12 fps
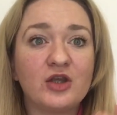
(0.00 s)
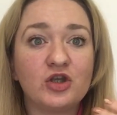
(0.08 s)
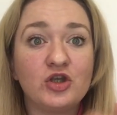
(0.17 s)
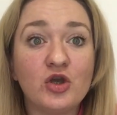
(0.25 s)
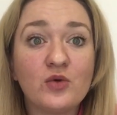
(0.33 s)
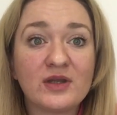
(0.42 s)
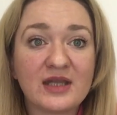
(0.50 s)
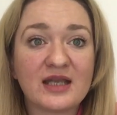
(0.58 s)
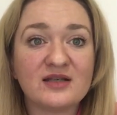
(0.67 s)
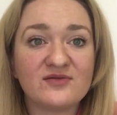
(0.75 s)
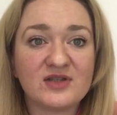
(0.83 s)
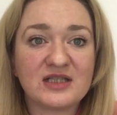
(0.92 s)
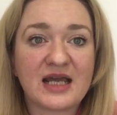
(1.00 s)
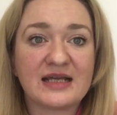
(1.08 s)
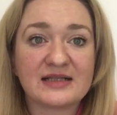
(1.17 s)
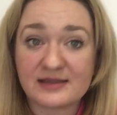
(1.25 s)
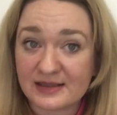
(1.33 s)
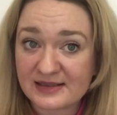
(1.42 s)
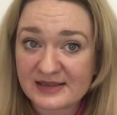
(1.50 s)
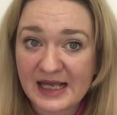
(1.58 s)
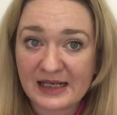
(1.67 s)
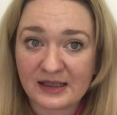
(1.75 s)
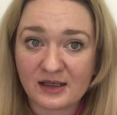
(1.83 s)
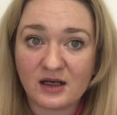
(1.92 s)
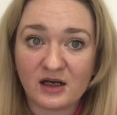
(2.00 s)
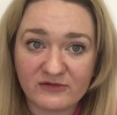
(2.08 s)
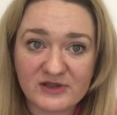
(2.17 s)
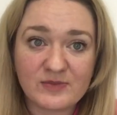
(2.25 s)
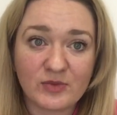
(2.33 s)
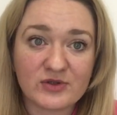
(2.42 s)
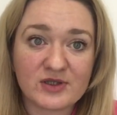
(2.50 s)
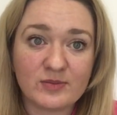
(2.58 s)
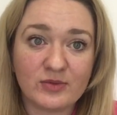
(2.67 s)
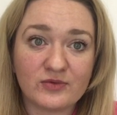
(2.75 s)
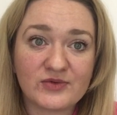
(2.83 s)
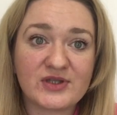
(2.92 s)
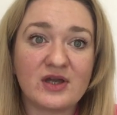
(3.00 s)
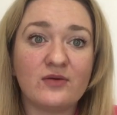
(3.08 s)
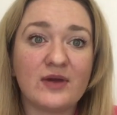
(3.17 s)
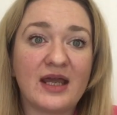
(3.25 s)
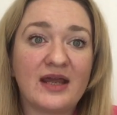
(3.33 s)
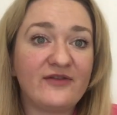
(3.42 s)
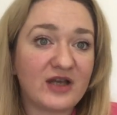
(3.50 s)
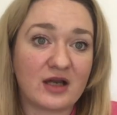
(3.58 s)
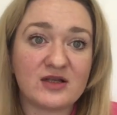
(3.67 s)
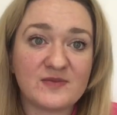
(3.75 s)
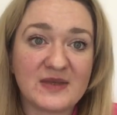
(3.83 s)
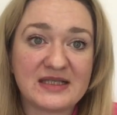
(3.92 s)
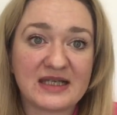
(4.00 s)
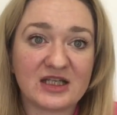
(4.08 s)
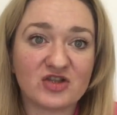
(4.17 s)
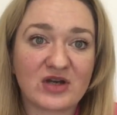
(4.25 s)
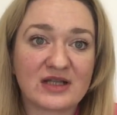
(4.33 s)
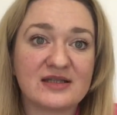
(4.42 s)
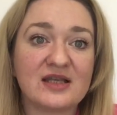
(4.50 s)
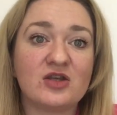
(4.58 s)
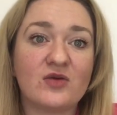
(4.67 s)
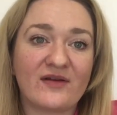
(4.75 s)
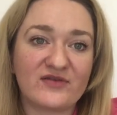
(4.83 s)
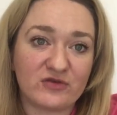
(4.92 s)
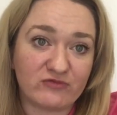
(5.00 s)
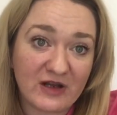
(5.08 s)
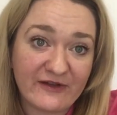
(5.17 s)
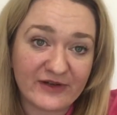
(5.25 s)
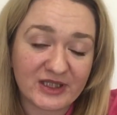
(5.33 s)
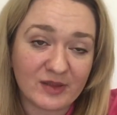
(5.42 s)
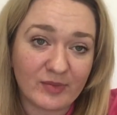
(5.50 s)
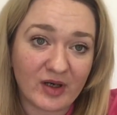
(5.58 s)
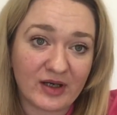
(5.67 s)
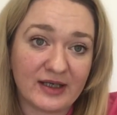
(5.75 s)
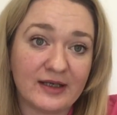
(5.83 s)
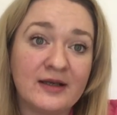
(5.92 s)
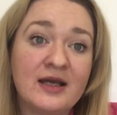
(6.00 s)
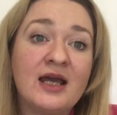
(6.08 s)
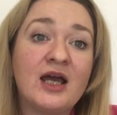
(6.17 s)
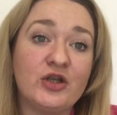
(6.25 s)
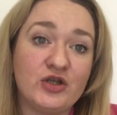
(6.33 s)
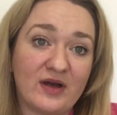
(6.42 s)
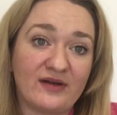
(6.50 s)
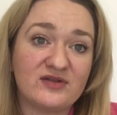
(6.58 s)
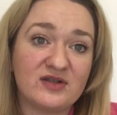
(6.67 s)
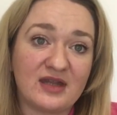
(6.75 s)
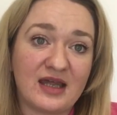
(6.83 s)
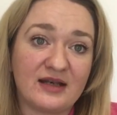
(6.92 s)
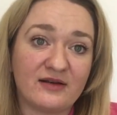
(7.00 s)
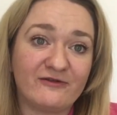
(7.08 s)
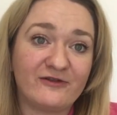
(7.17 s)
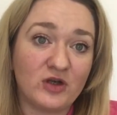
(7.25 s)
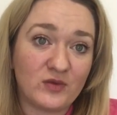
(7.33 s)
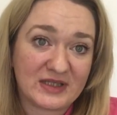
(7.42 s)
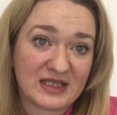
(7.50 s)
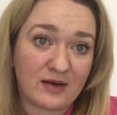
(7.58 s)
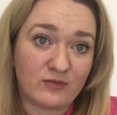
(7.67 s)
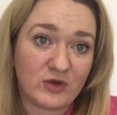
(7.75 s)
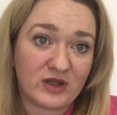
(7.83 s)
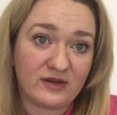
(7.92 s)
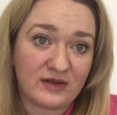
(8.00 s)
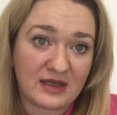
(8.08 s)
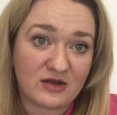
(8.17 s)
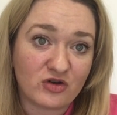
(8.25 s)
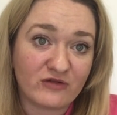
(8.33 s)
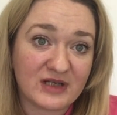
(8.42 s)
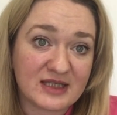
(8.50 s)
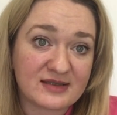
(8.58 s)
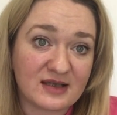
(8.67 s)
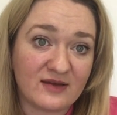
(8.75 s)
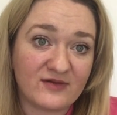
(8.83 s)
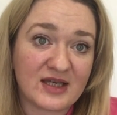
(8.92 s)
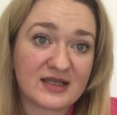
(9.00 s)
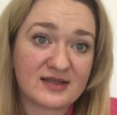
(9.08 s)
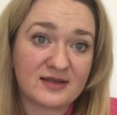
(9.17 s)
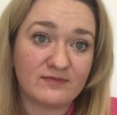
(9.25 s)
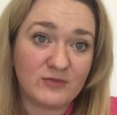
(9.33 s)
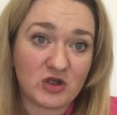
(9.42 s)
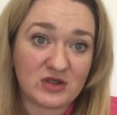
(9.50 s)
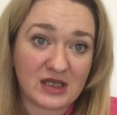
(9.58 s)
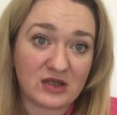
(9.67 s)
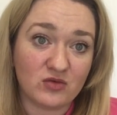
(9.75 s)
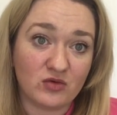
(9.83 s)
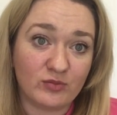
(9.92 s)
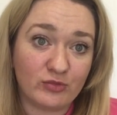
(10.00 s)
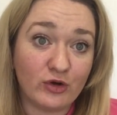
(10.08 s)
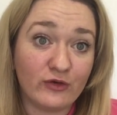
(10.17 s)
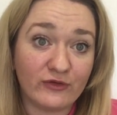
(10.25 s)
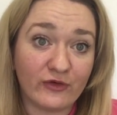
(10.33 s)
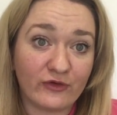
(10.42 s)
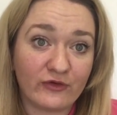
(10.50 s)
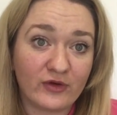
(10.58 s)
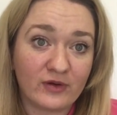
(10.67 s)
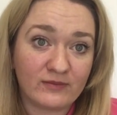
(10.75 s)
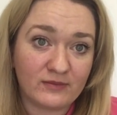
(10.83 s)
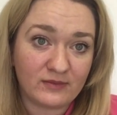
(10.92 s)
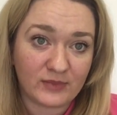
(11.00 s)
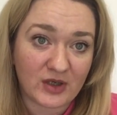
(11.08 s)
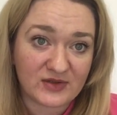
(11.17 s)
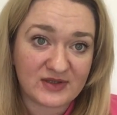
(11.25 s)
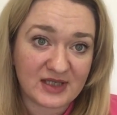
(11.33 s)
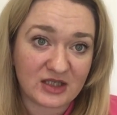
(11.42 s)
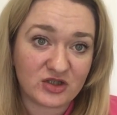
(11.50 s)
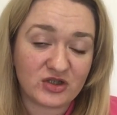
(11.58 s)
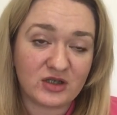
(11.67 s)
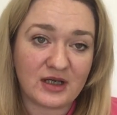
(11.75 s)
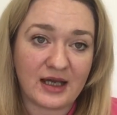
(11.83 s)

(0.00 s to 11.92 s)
You at the end of the day as the seller are responsible, so if it goes missing in transit, you have to refund the buyer and you have to then follow it up with the courier service using your proof of postage